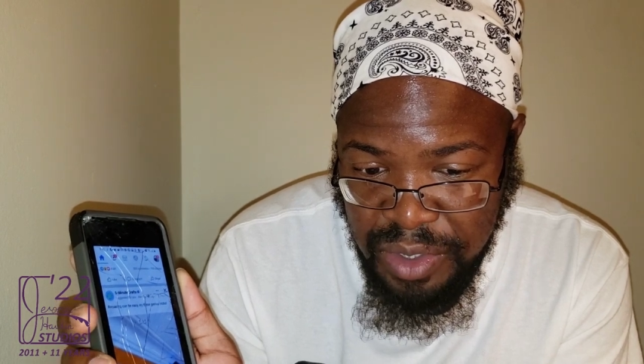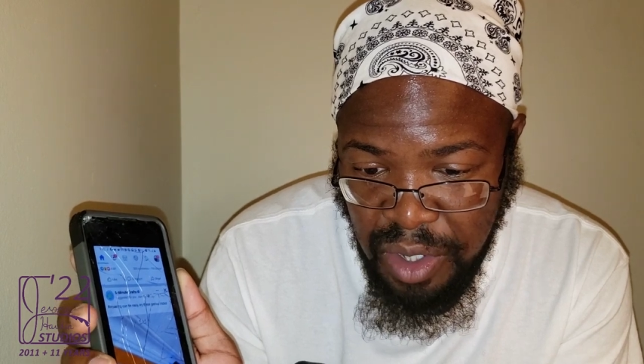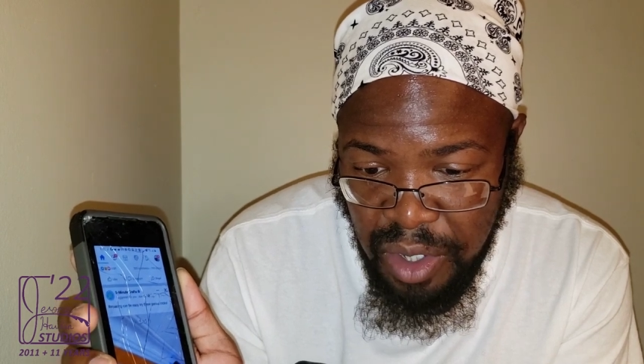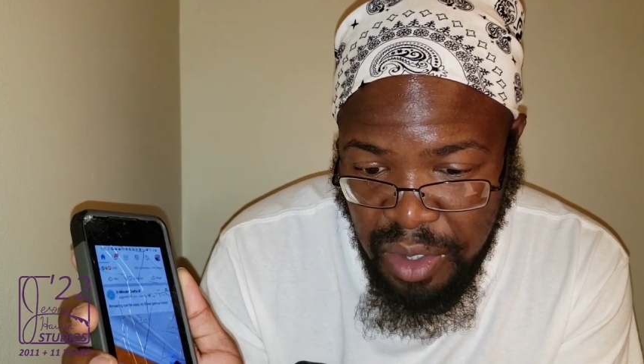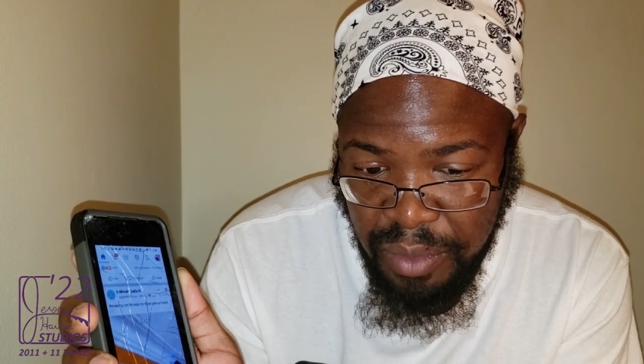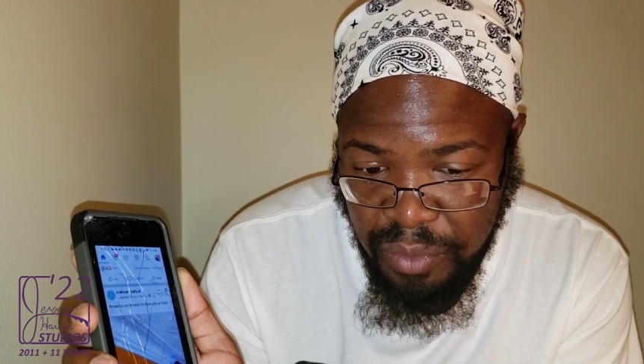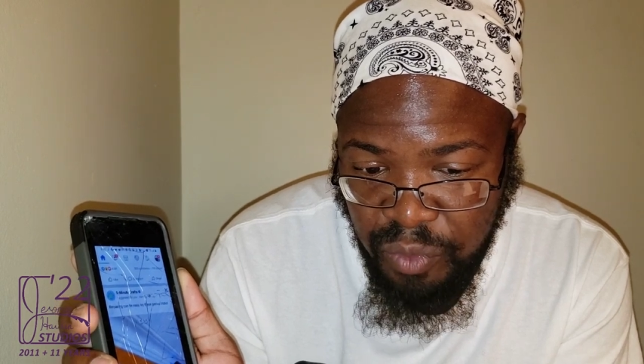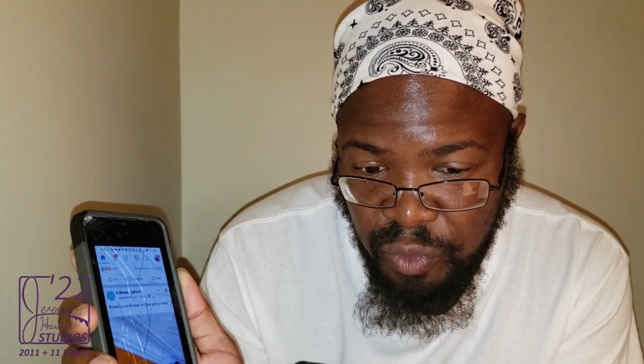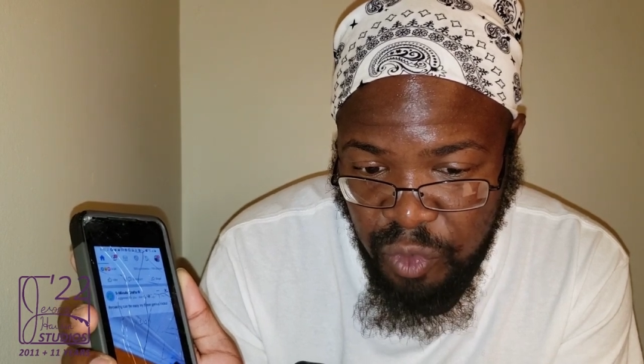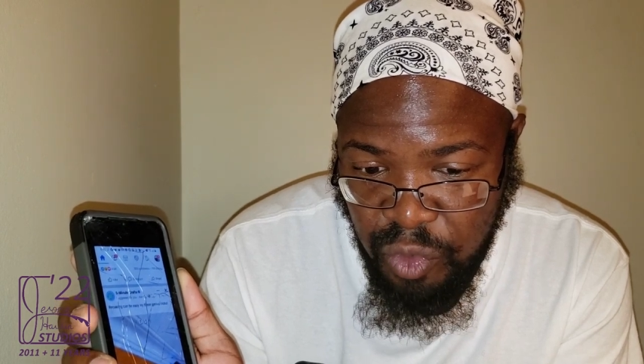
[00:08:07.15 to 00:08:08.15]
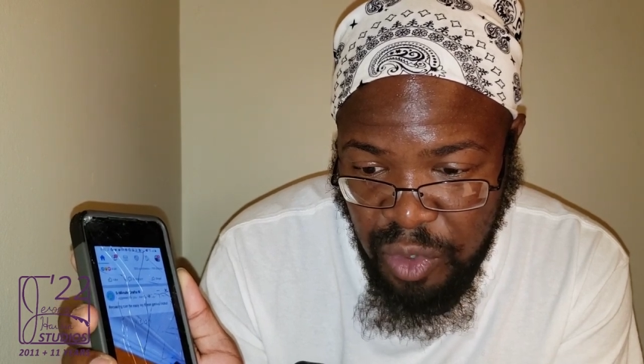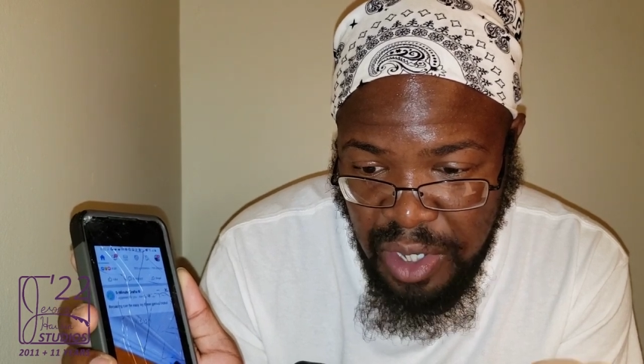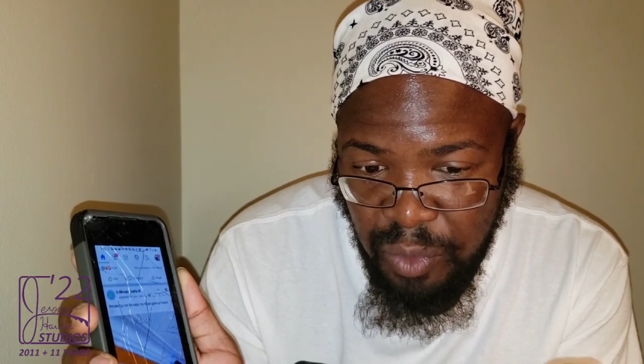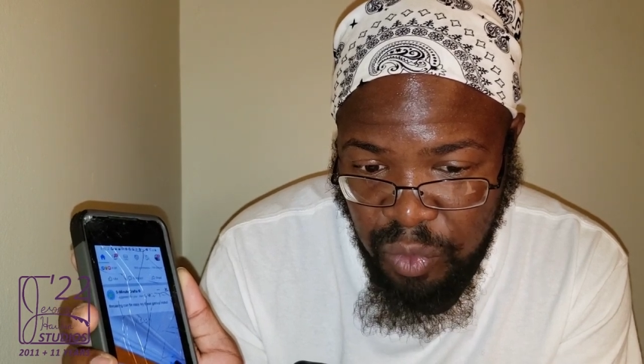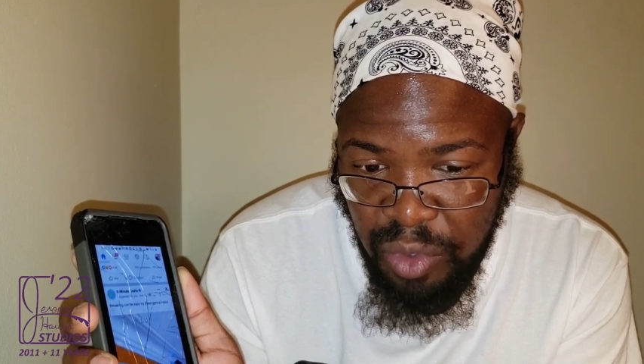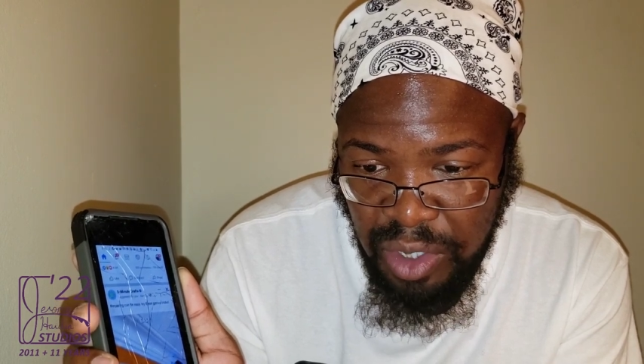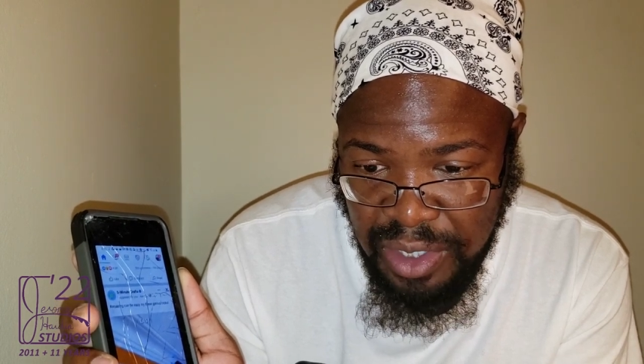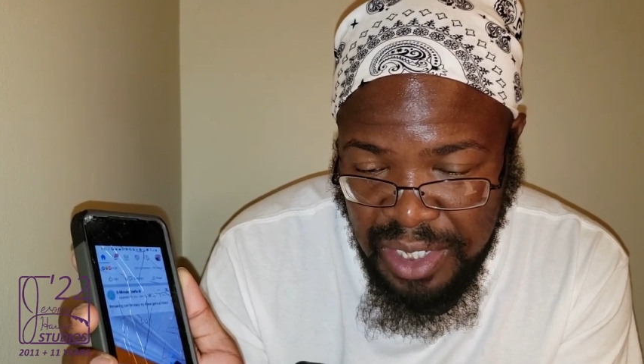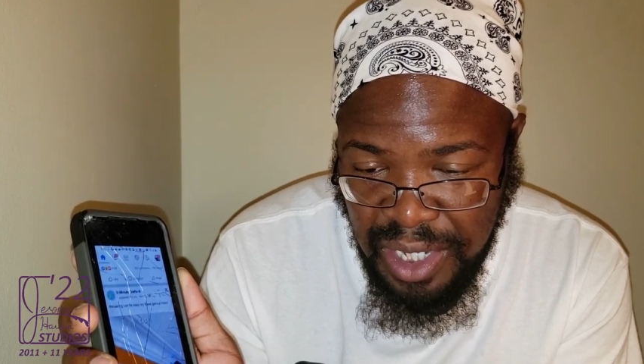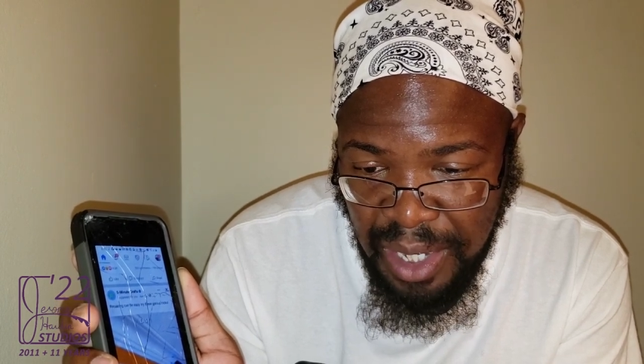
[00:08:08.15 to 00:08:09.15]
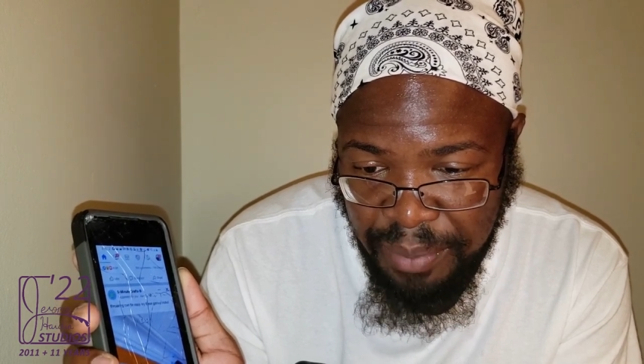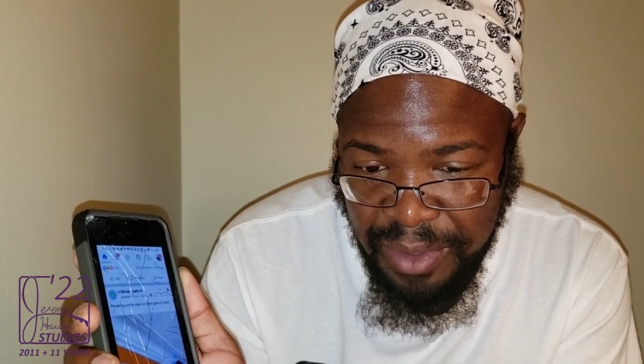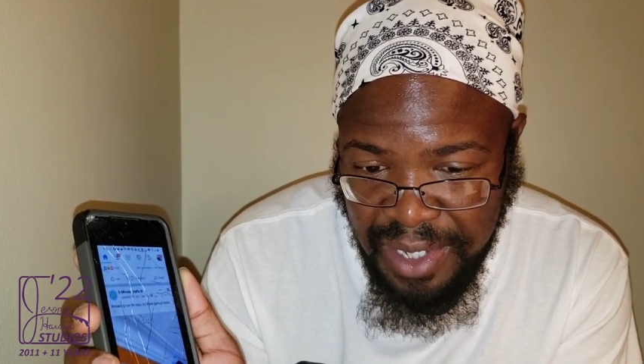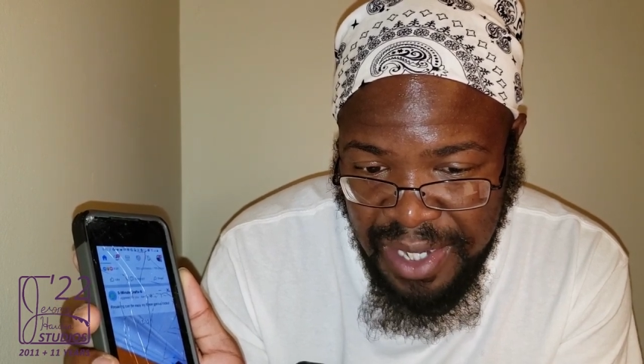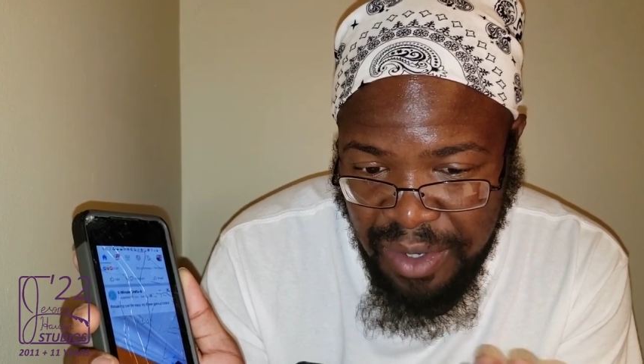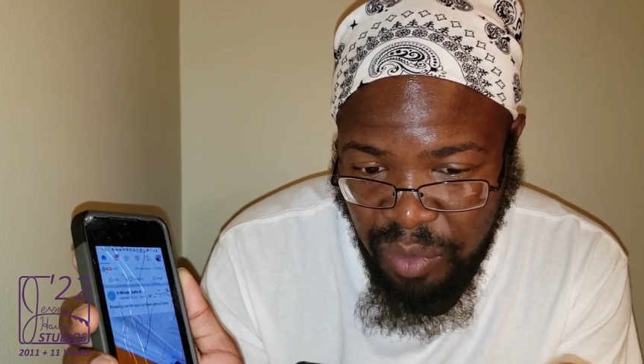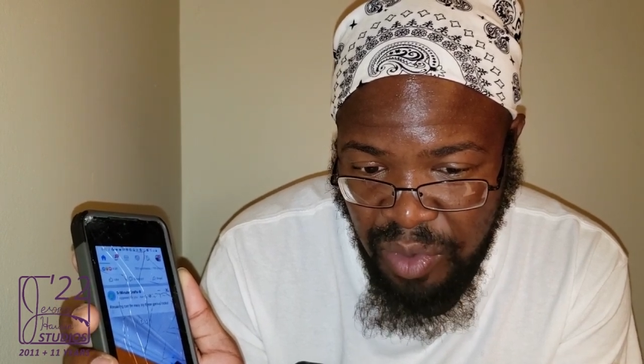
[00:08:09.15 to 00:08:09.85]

uh, re really complicated